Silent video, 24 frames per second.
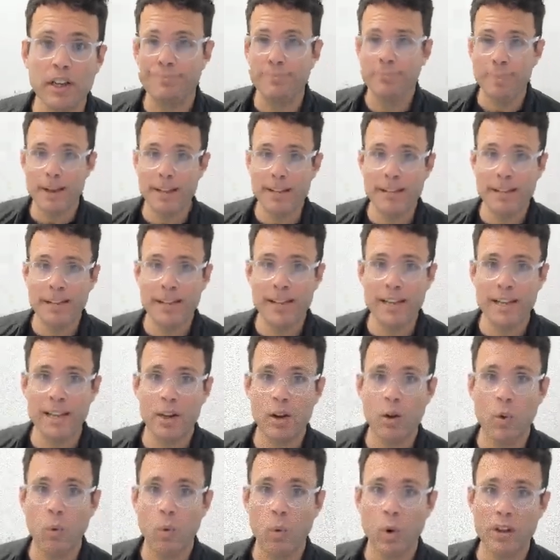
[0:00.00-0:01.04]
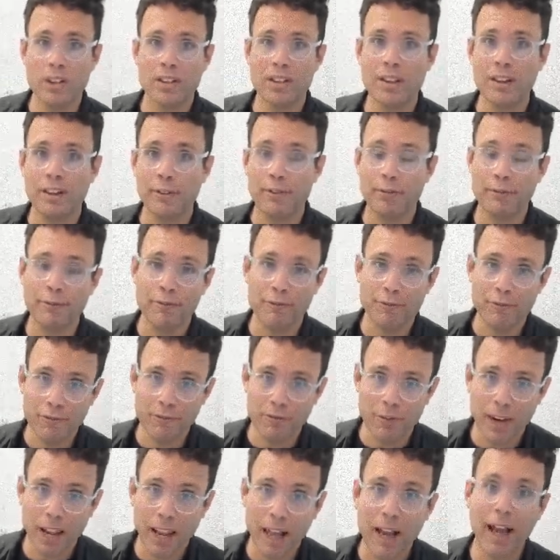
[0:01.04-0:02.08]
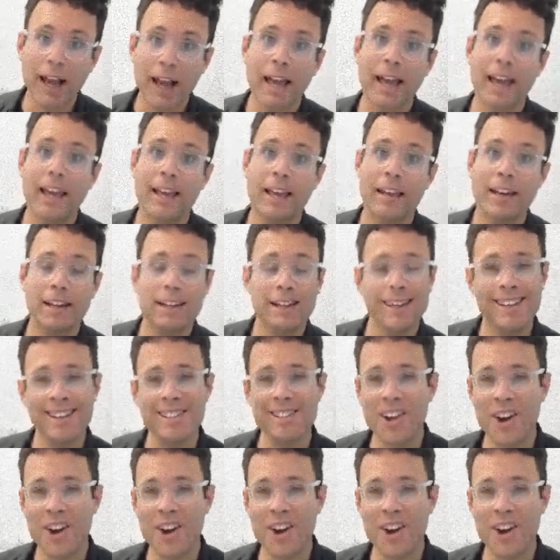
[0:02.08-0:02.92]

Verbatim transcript: basically, what the fly is